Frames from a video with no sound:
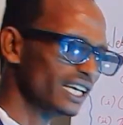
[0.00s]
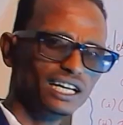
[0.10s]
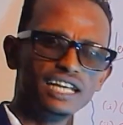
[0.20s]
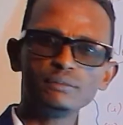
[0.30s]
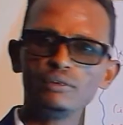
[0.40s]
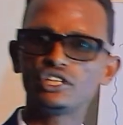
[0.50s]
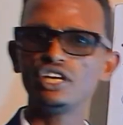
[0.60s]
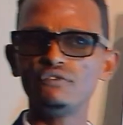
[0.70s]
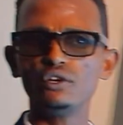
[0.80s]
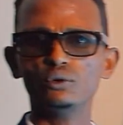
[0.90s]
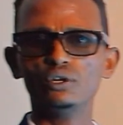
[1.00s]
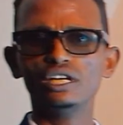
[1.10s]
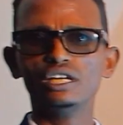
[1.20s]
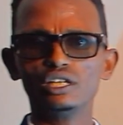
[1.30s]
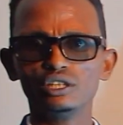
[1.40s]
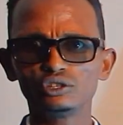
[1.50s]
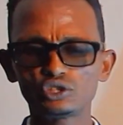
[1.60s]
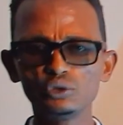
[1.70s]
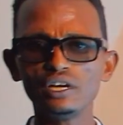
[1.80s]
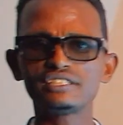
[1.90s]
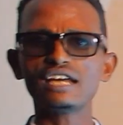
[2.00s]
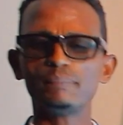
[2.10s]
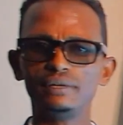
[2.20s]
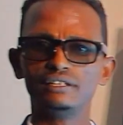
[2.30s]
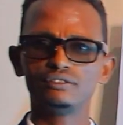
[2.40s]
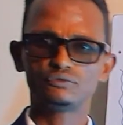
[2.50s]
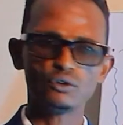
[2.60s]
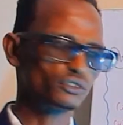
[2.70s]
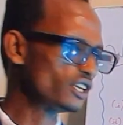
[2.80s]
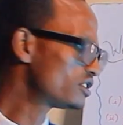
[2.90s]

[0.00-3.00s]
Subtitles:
let me give you two examples for this